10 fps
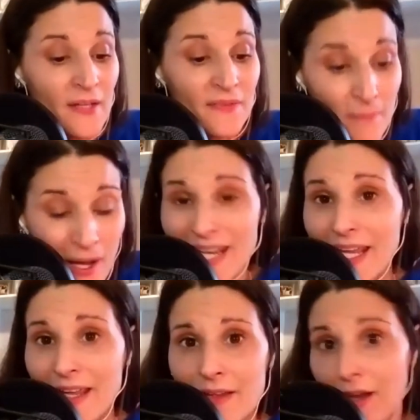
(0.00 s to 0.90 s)
The
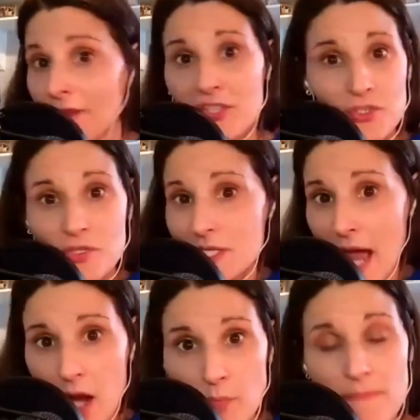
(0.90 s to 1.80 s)
money, unless you're
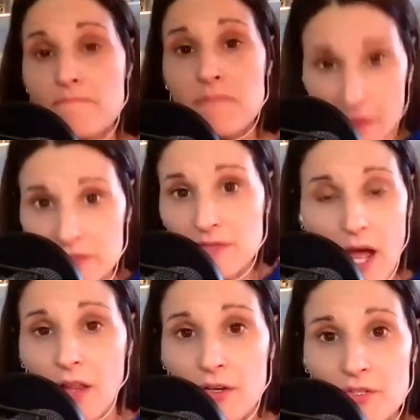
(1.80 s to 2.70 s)
endowed with millions of
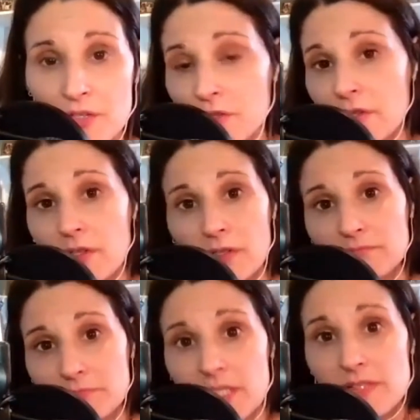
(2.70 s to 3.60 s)
dollars and you're
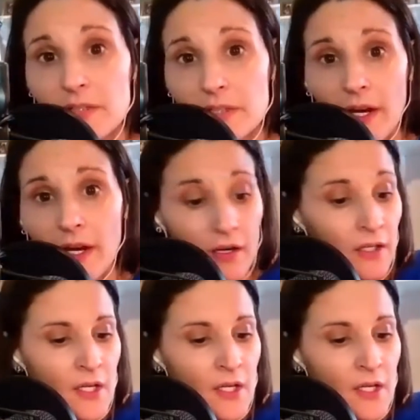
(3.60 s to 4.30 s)
a gazillionaire,